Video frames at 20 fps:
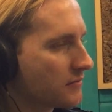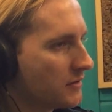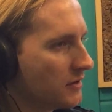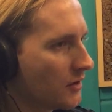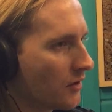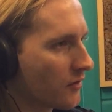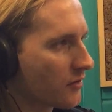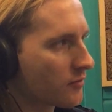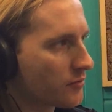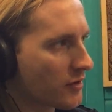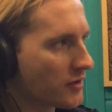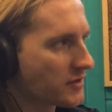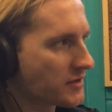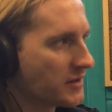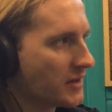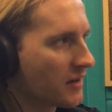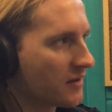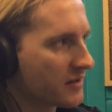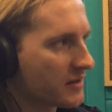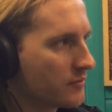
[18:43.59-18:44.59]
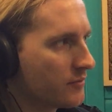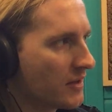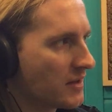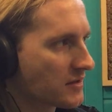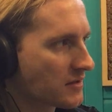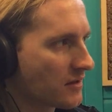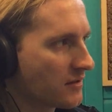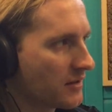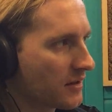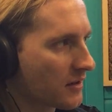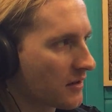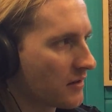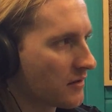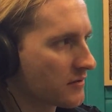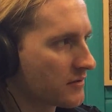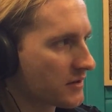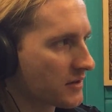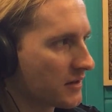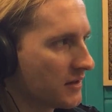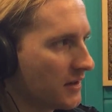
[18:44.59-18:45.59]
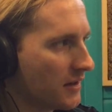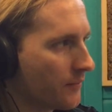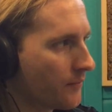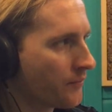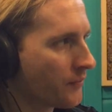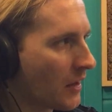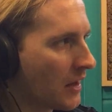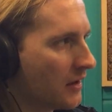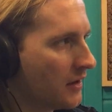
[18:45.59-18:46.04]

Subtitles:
their personality based on that color scheme.